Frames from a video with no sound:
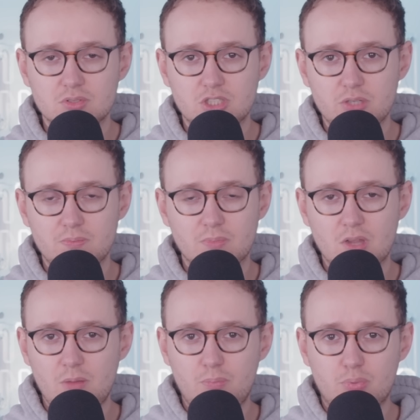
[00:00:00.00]
So,
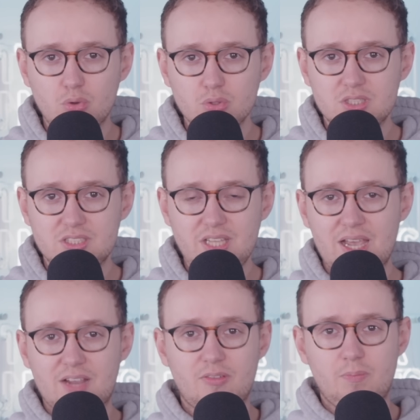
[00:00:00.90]
a broad
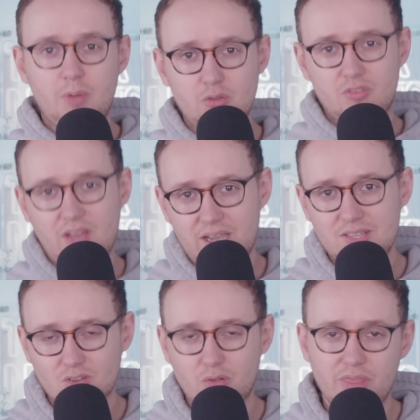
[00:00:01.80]
tick for both
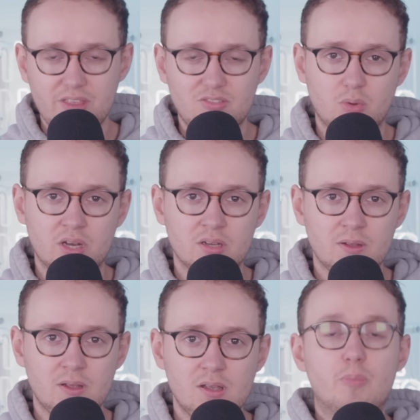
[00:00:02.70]
sides on this one. The